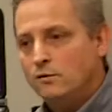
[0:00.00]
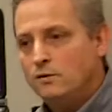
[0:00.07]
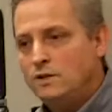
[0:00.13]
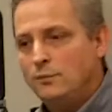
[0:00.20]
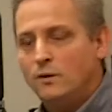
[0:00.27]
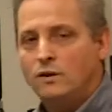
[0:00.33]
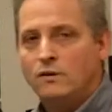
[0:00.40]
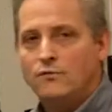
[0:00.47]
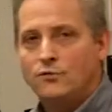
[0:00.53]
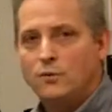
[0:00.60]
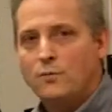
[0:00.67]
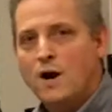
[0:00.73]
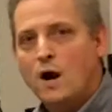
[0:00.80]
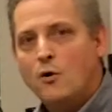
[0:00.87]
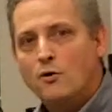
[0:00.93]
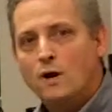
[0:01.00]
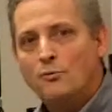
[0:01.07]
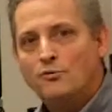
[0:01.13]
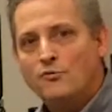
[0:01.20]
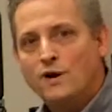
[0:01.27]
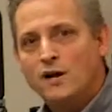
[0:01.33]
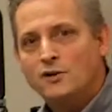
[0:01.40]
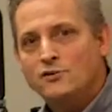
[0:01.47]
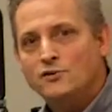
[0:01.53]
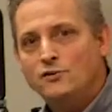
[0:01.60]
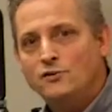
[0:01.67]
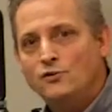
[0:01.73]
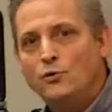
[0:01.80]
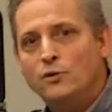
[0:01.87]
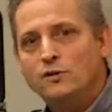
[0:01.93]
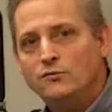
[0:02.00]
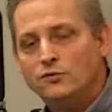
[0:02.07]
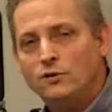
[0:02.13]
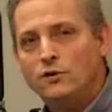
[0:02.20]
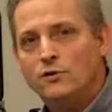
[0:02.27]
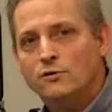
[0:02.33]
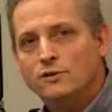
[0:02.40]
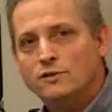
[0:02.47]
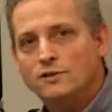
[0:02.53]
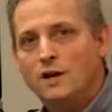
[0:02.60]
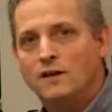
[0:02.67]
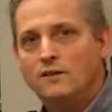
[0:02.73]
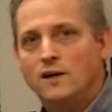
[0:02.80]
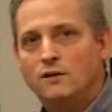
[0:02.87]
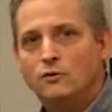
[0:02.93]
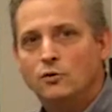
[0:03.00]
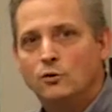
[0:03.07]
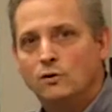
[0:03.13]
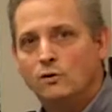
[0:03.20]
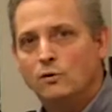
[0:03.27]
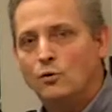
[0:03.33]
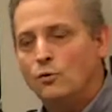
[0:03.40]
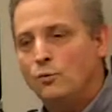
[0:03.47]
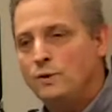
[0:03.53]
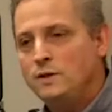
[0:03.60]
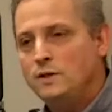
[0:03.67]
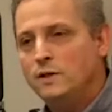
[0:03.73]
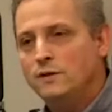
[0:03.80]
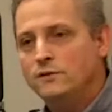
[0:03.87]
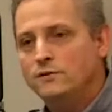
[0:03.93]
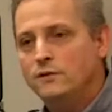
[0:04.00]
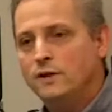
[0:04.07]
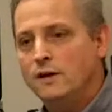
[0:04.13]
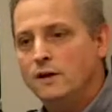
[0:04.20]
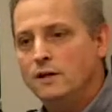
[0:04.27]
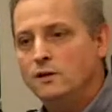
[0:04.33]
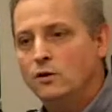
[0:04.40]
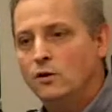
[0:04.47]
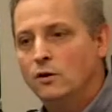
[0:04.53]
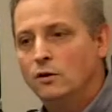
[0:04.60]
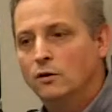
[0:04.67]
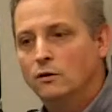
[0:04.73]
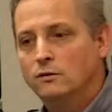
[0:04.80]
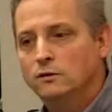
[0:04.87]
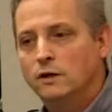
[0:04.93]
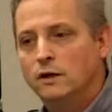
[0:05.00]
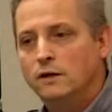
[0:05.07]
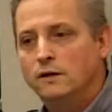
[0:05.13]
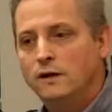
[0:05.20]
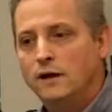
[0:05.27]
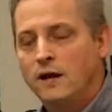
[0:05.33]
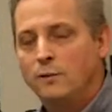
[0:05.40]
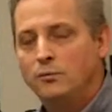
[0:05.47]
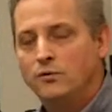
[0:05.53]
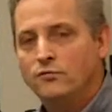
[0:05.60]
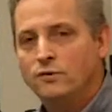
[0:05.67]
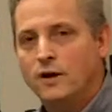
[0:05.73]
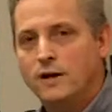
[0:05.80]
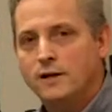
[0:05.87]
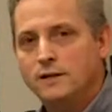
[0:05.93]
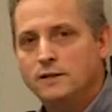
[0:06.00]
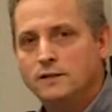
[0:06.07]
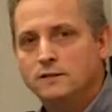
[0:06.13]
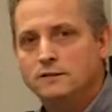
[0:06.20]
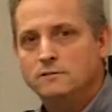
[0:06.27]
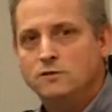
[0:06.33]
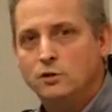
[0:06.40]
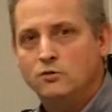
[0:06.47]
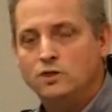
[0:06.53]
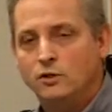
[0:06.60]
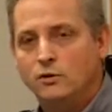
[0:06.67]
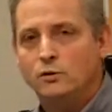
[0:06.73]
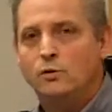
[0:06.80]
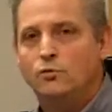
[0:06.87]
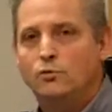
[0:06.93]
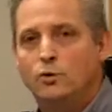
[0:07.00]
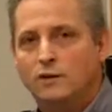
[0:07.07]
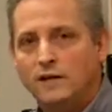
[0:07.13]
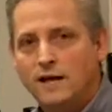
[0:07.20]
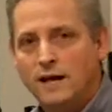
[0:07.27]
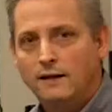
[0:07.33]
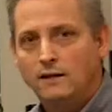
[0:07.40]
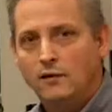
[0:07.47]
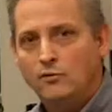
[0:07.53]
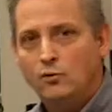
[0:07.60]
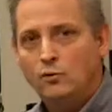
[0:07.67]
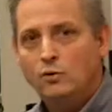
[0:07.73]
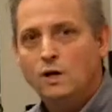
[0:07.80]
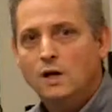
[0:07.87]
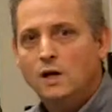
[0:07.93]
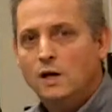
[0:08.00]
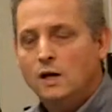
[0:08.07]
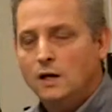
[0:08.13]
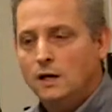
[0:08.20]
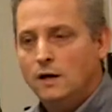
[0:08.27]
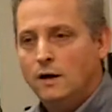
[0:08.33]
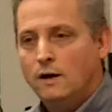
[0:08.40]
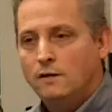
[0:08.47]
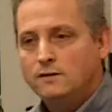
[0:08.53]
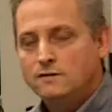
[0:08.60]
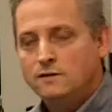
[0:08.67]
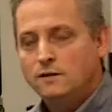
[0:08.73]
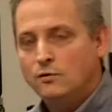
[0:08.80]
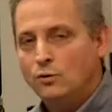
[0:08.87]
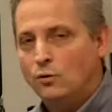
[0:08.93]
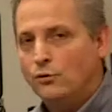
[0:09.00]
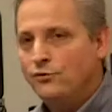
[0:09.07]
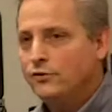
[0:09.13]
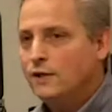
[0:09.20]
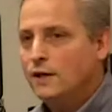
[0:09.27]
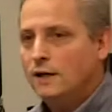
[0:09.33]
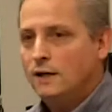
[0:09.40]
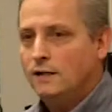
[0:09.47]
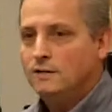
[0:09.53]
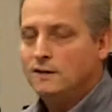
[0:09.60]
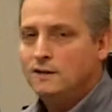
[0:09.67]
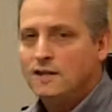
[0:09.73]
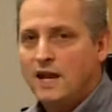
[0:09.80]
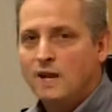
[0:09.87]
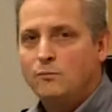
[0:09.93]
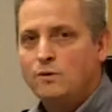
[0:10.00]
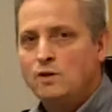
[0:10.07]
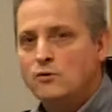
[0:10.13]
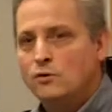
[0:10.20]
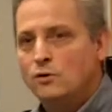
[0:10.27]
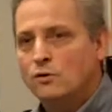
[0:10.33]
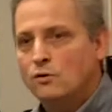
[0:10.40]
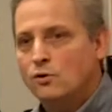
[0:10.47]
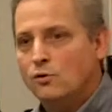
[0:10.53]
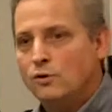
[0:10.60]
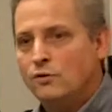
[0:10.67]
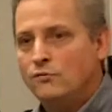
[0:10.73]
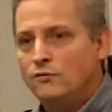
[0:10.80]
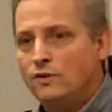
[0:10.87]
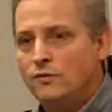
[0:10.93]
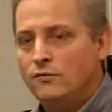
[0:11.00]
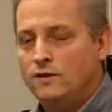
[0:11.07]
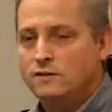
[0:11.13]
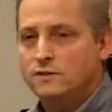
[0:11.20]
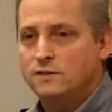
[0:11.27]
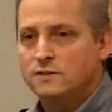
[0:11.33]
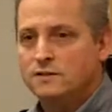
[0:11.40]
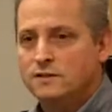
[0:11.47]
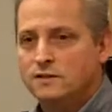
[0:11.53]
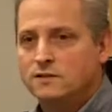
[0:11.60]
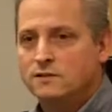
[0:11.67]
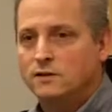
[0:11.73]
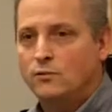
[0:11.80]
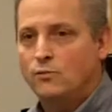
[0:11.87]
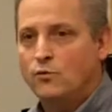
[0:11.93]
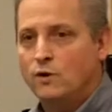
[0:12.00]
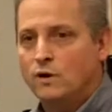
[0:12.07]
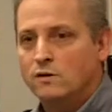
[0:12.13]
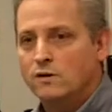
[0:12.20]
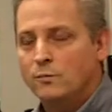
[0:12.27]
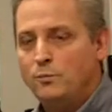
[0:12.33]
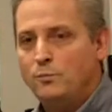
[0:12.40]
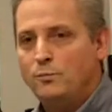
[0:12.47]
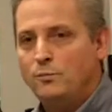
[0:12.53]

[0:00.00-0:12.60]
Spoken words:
Typically for power amplifiers, noise figure is not that critical because they are amplifying, dealing with really high level signals. It can be critical if it's in a system where the